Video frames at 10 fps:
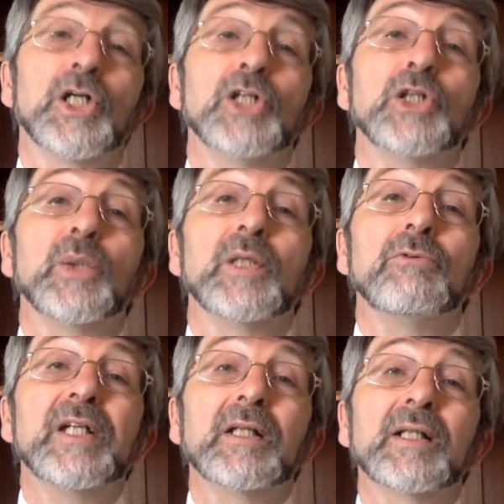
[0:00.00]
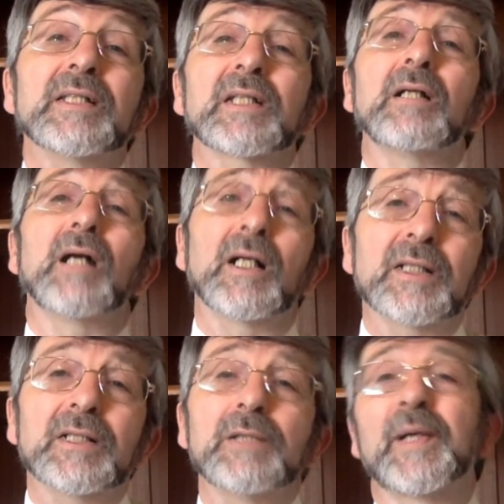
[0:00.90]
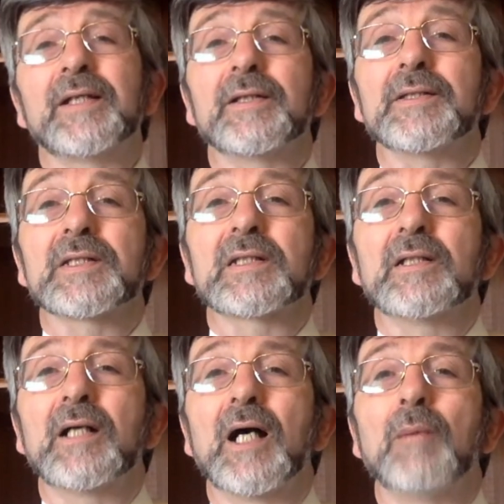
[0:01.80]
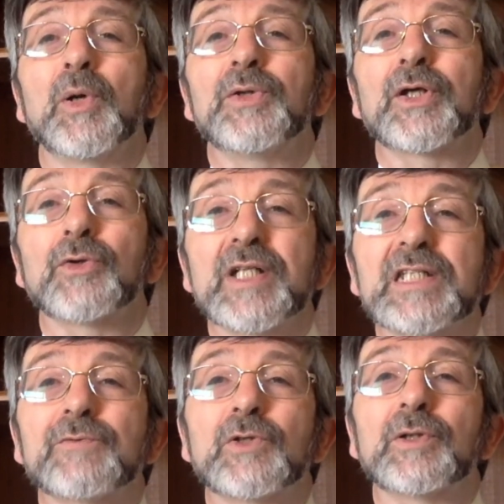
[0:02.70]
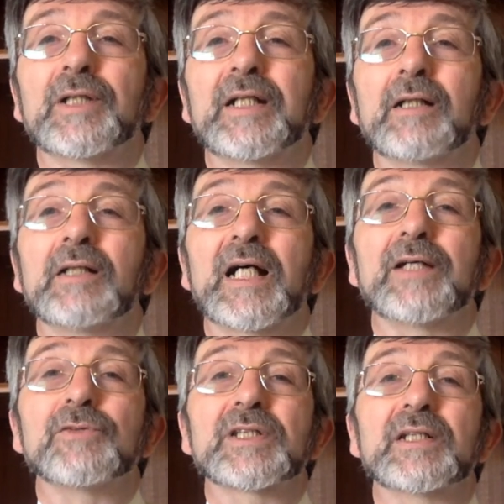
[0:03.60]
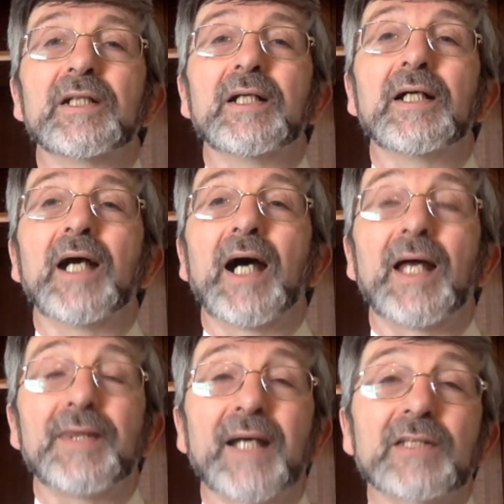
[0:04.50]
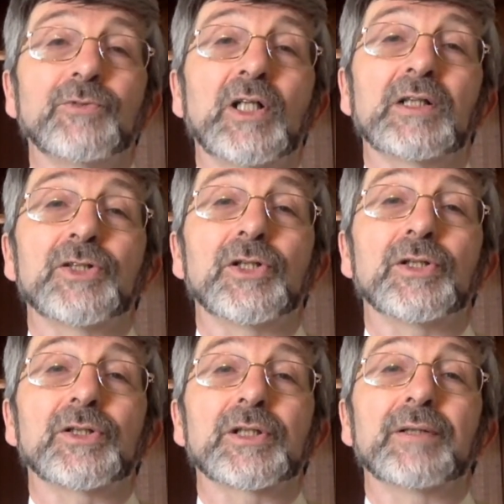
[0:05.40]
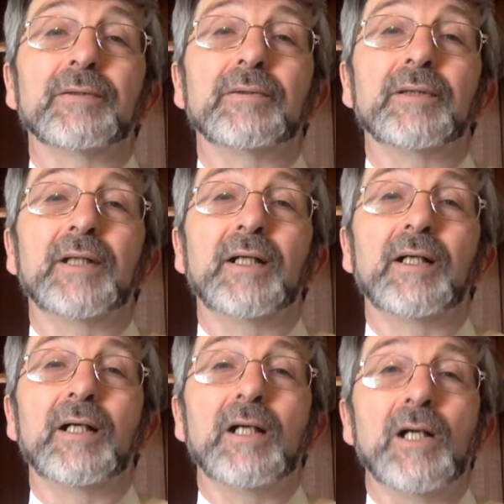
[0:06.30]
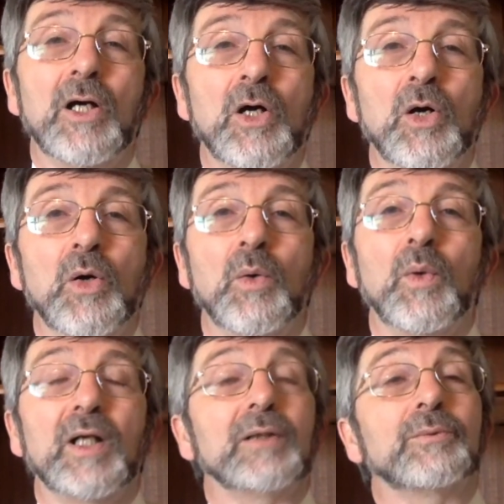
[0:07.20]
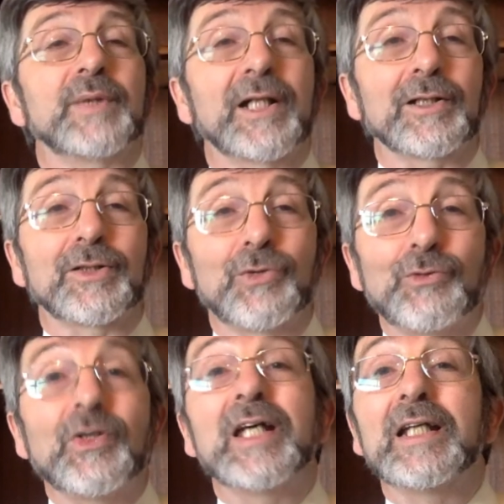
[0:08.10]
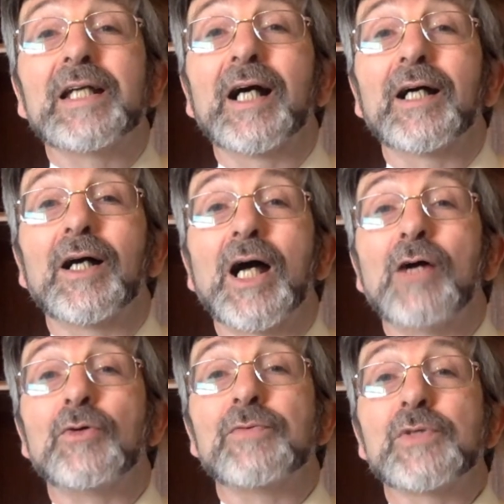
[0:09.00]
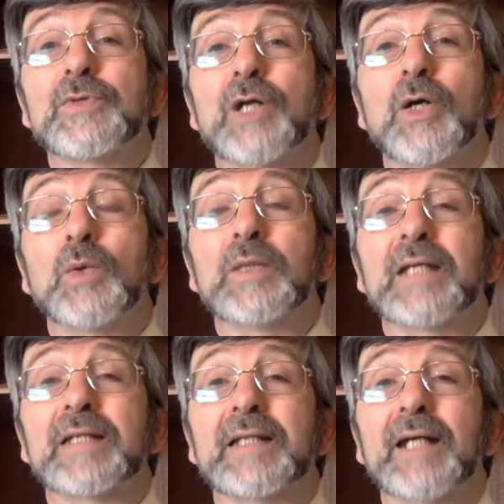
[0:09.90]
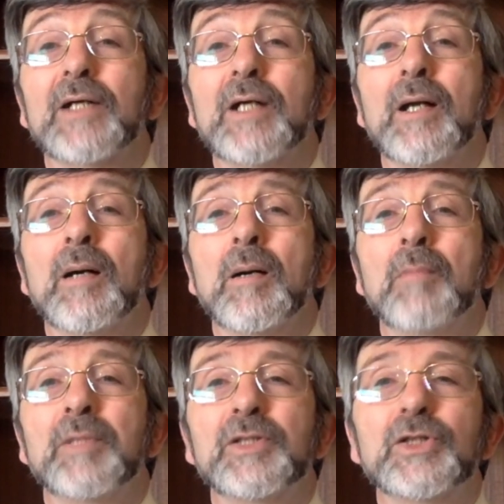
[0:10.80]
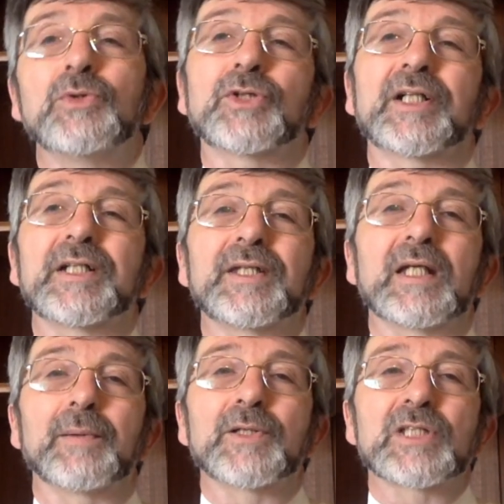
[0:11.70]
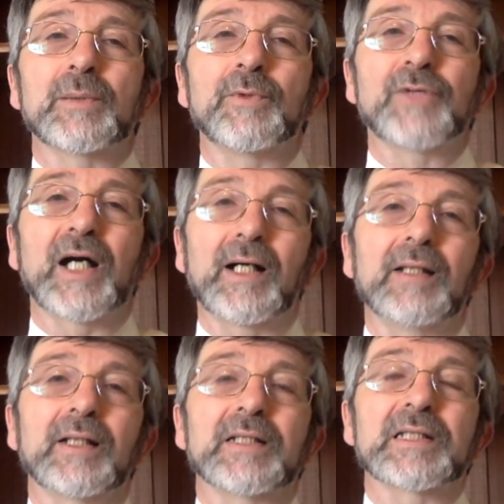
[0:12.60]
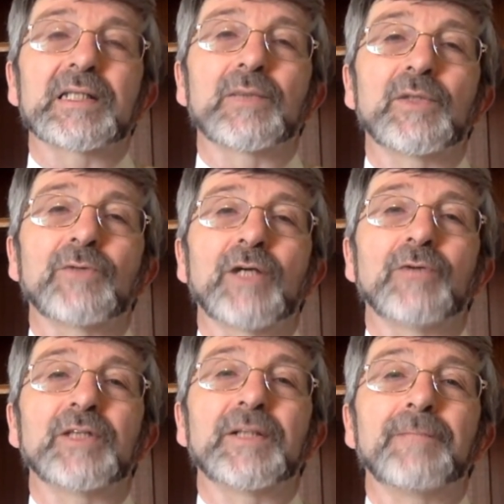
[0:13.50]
Do we realise our utter dependence upon the grace of God in our lives and that of our church? Well, we can't fairly uh, review the whole letter now, but do try to think about some of the highlights that we have covered.